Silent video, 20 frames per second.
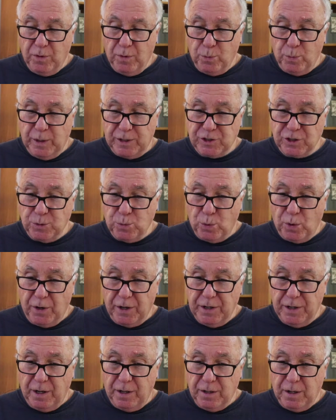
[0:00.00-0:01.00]
the reason
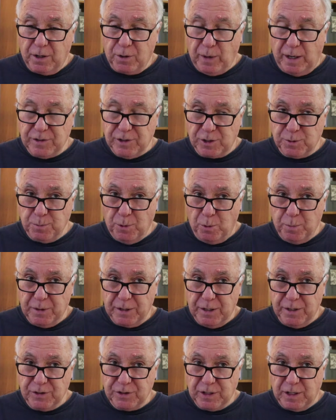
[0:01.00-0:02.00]
we're in a crisis
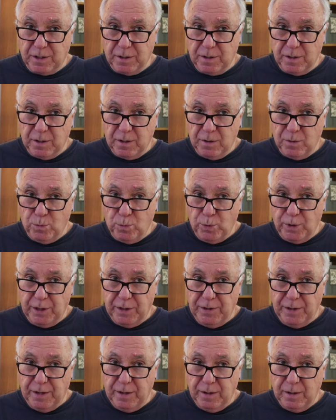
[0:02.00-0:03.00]
moment is that
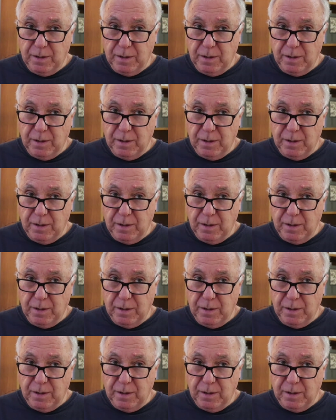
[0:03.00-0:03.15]
we